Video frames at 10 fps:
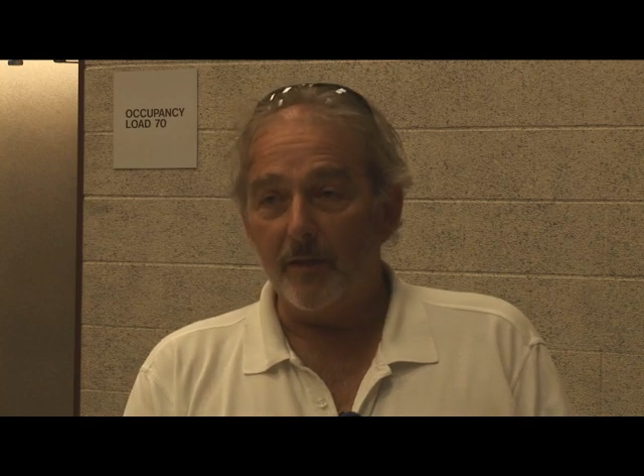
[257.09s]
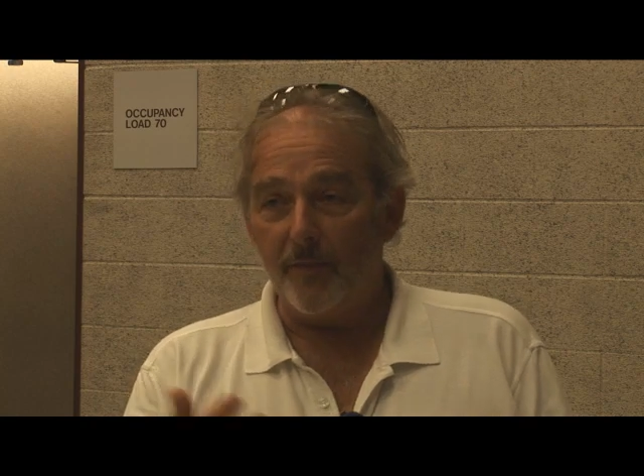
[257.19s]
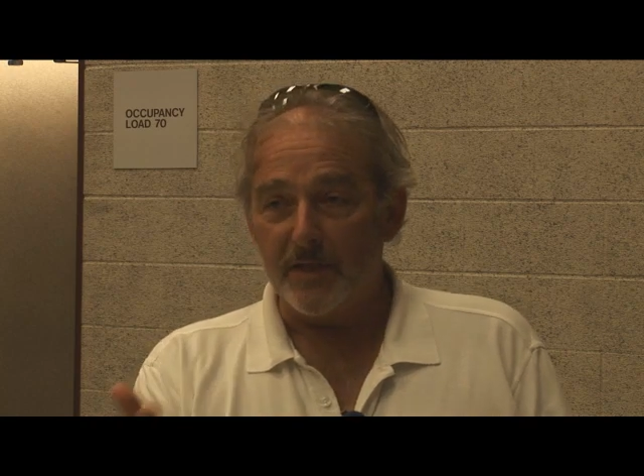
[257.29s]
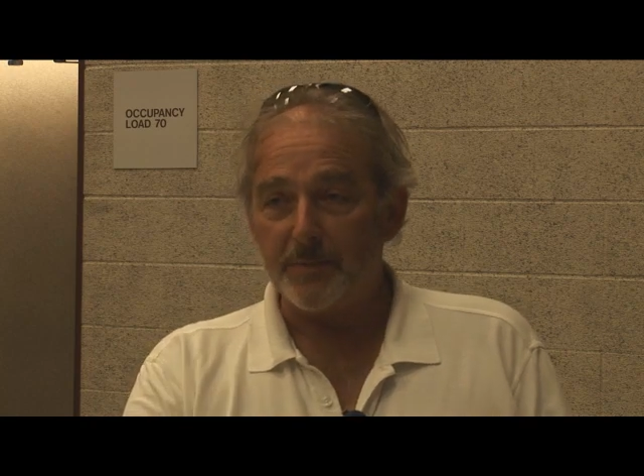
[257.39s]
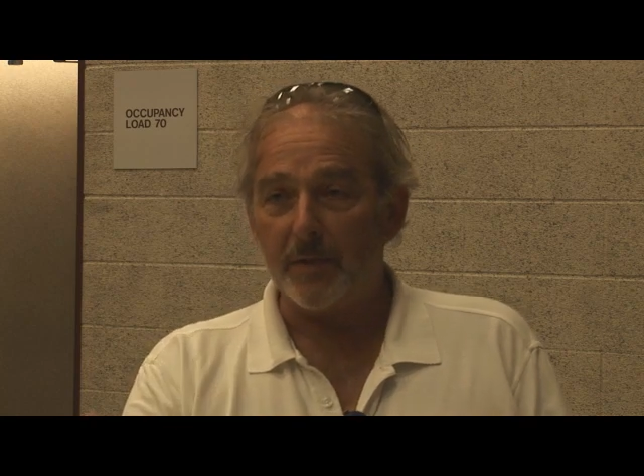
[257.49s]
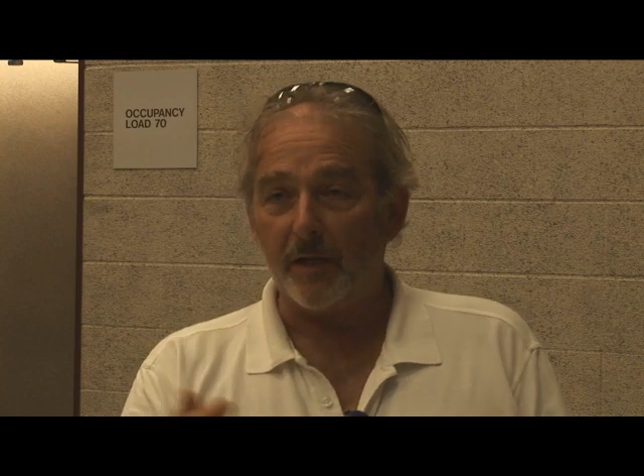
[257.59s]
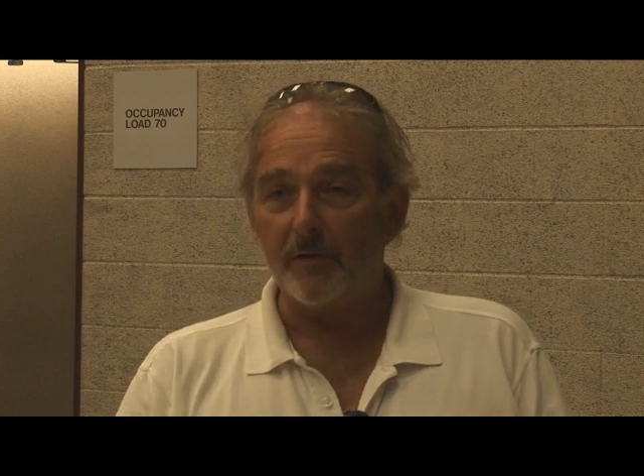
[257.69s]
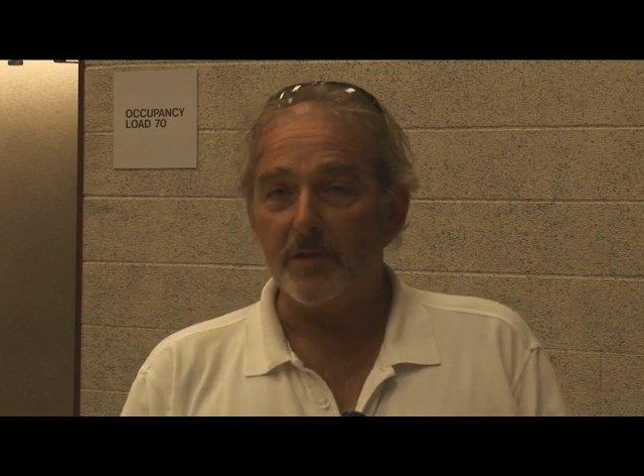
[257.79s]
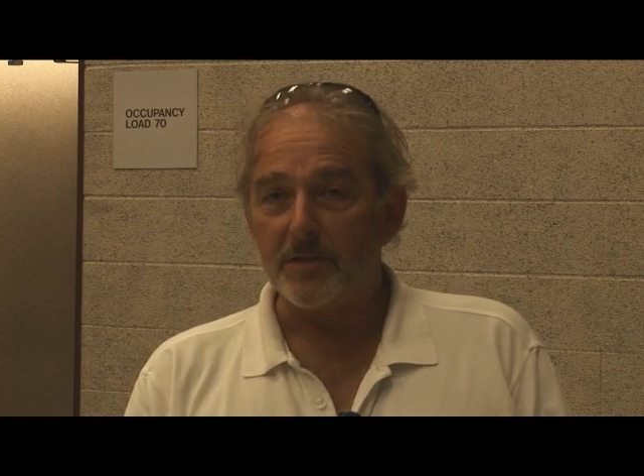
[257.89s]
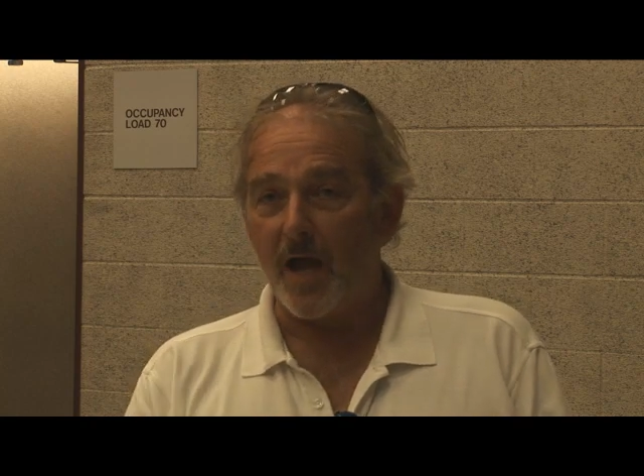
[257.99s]
This
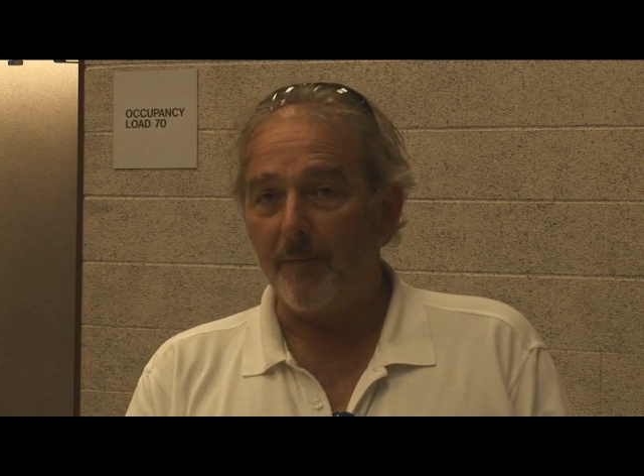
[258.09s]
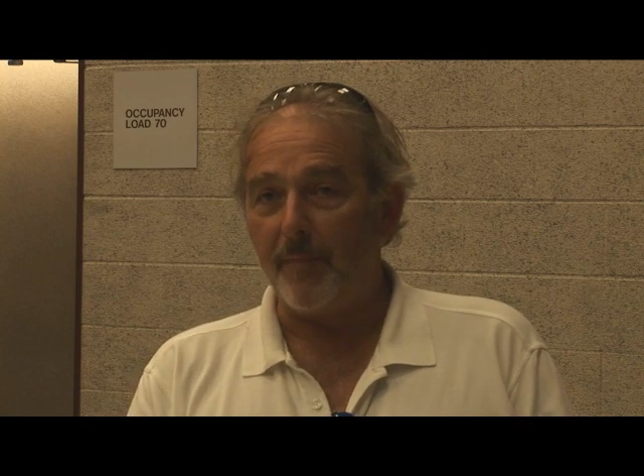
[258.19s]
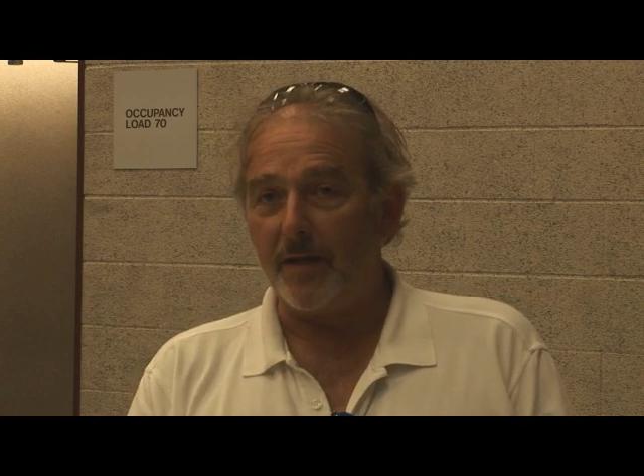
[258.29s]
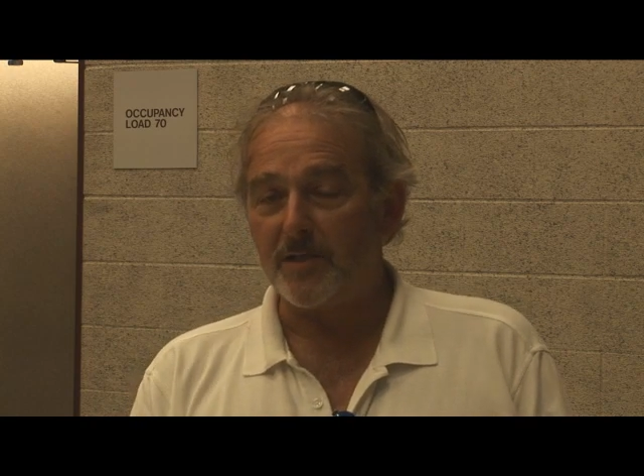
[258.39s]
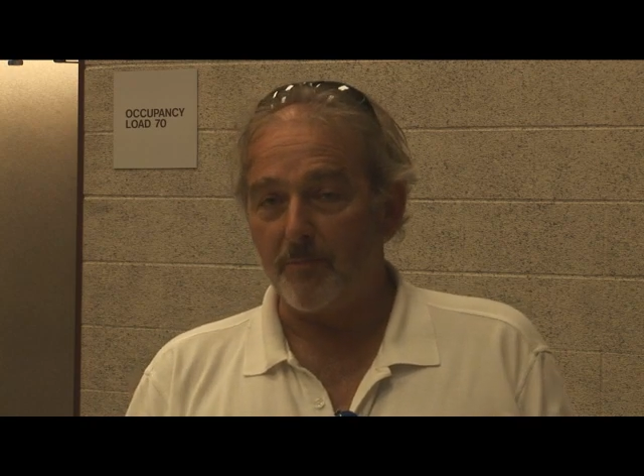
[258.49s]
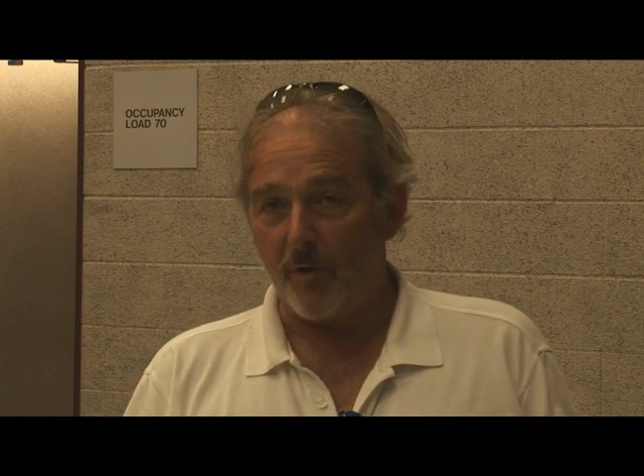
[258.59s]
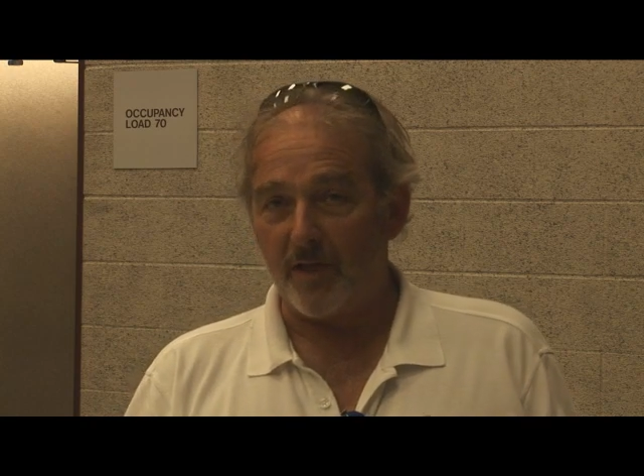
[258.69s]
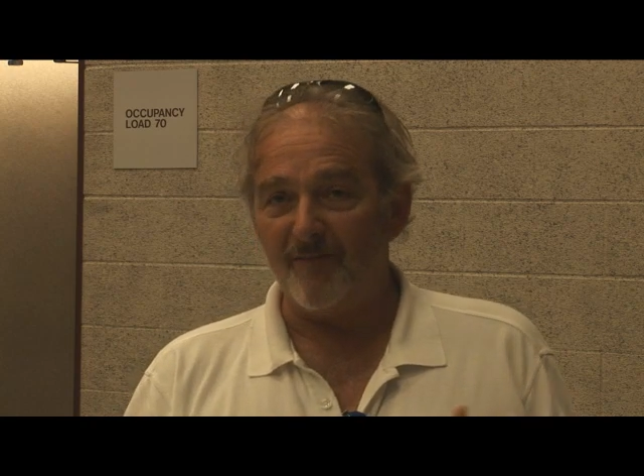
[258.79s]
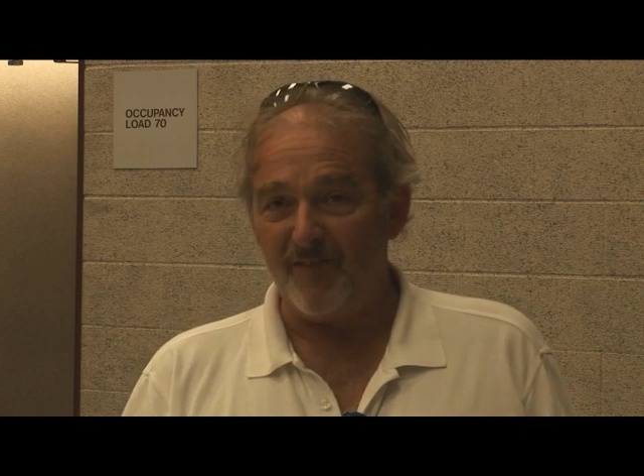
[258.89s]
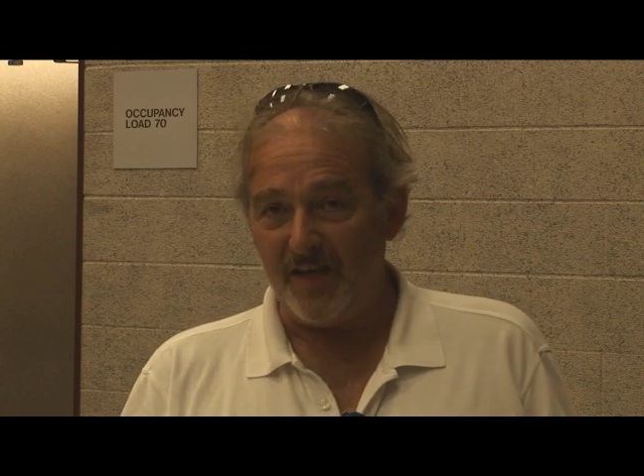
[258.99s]
particular design makes it more
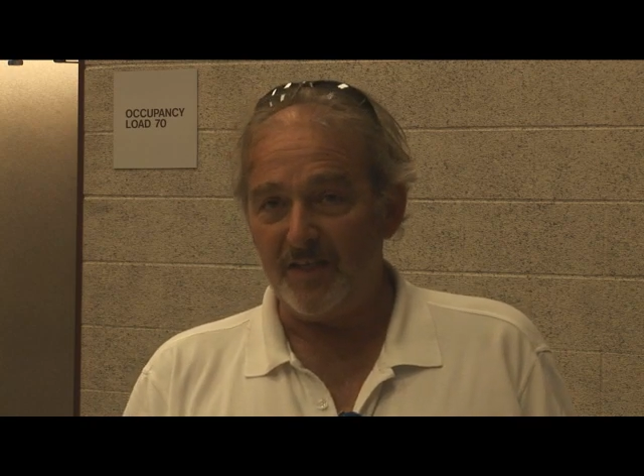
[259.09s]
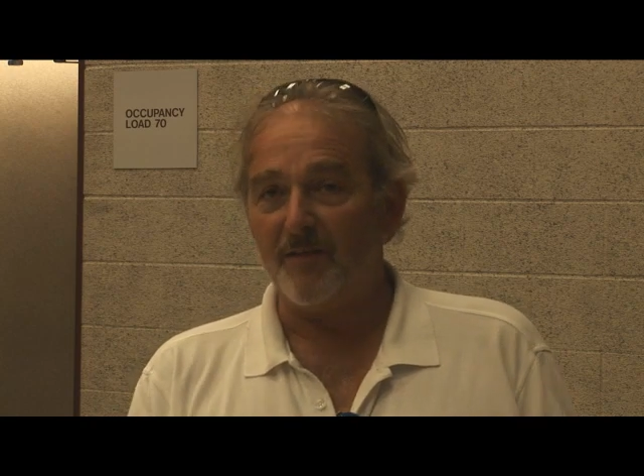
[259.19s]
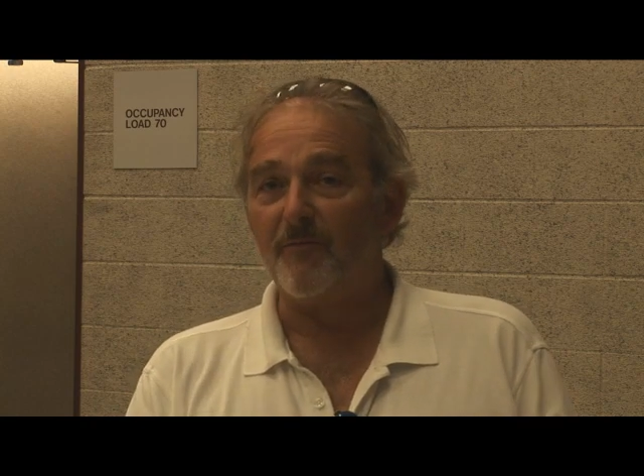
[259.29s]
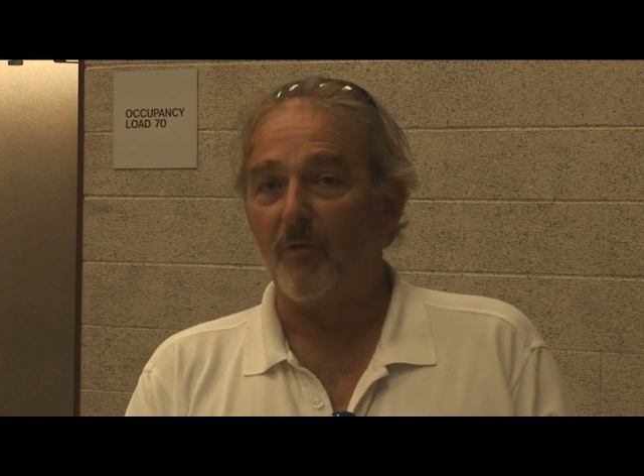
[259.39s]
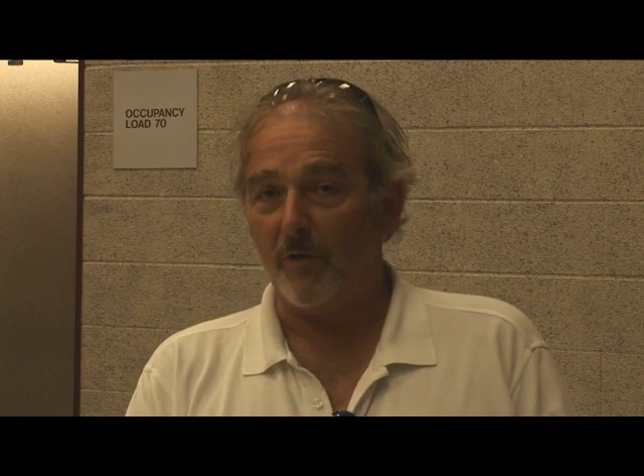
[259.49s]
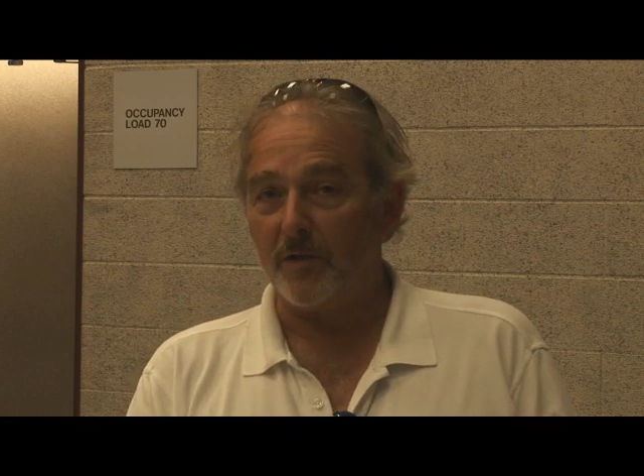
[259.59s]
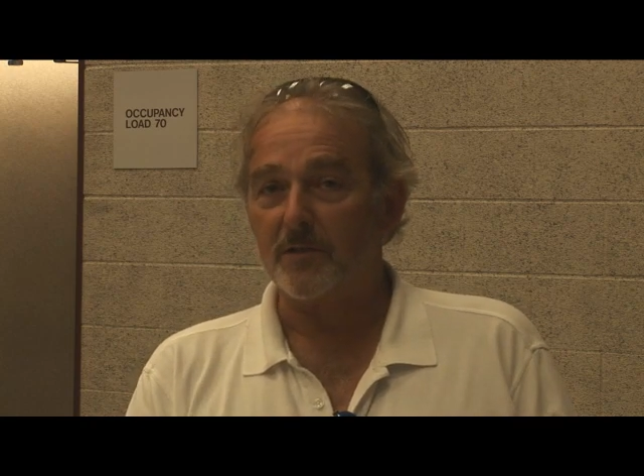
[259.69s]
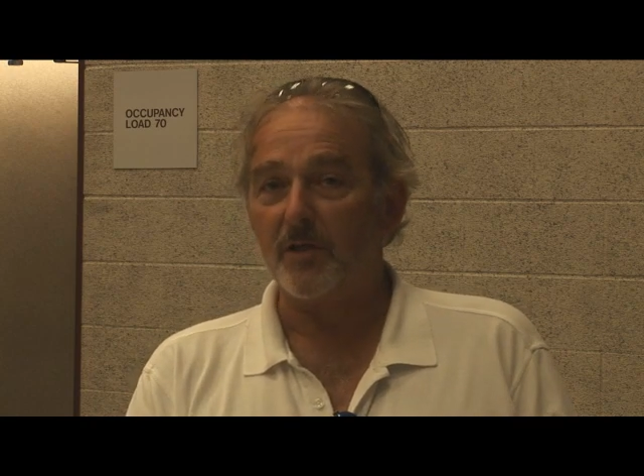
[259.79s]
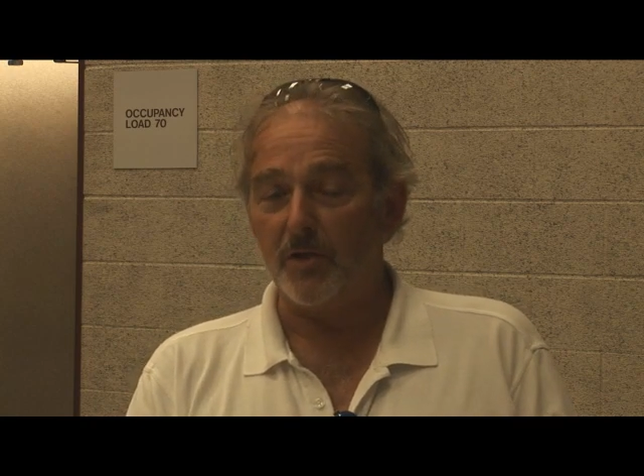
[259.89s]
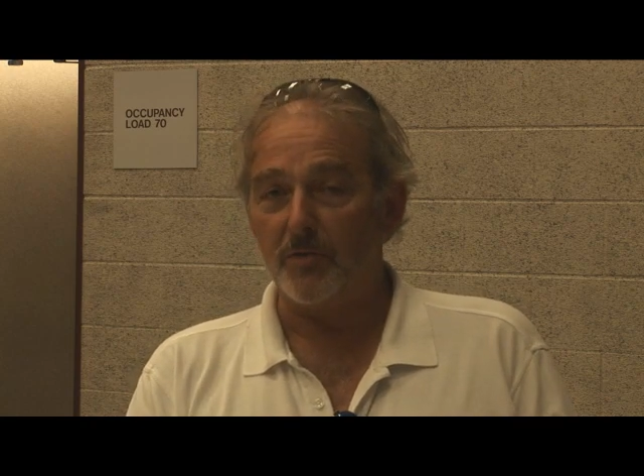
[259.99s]
convenient for us
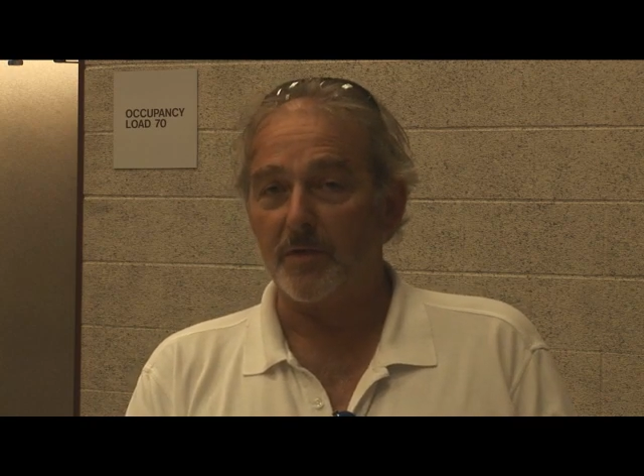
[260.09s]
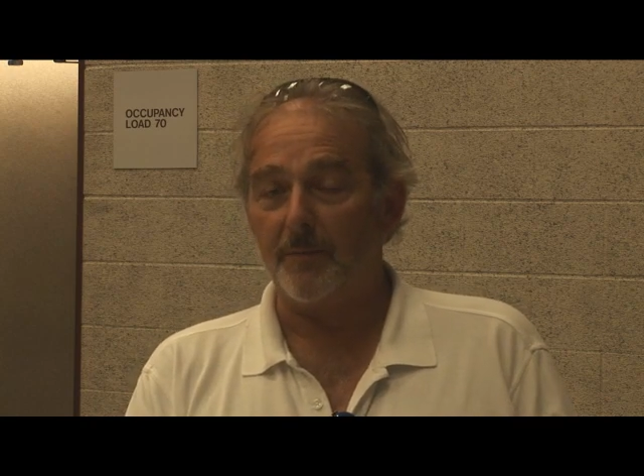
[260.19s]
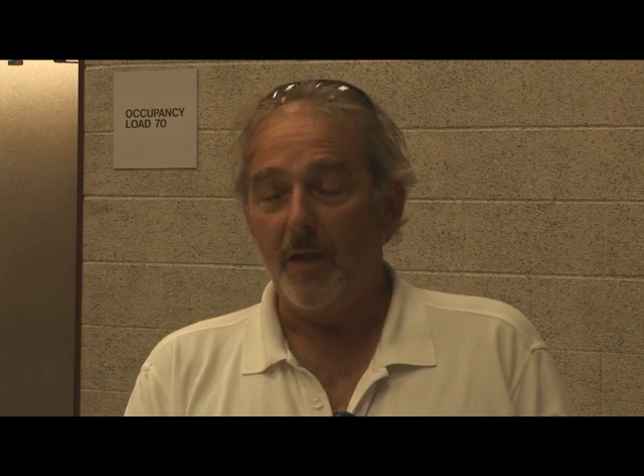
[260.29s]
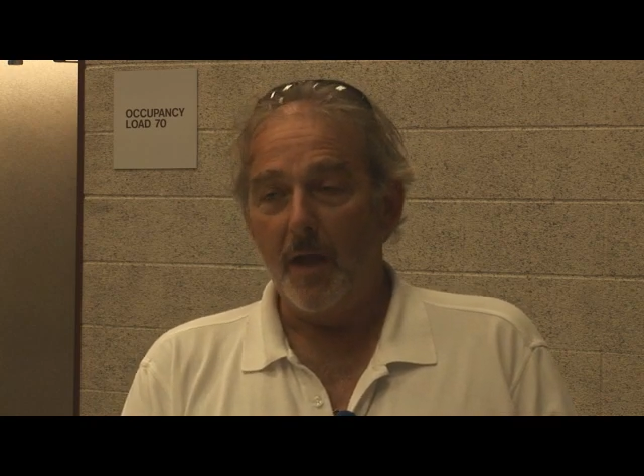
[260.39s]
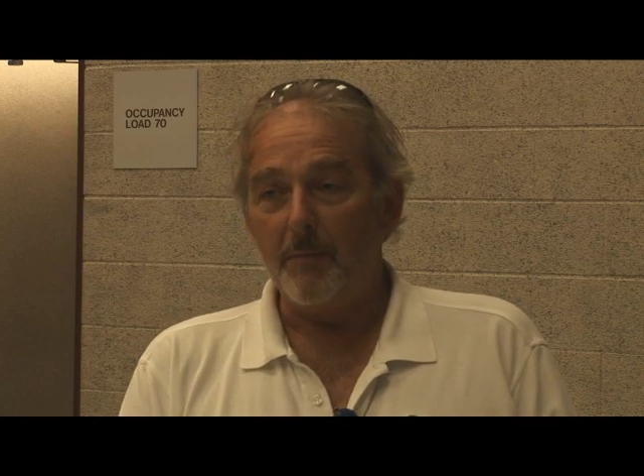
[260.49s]
to use them,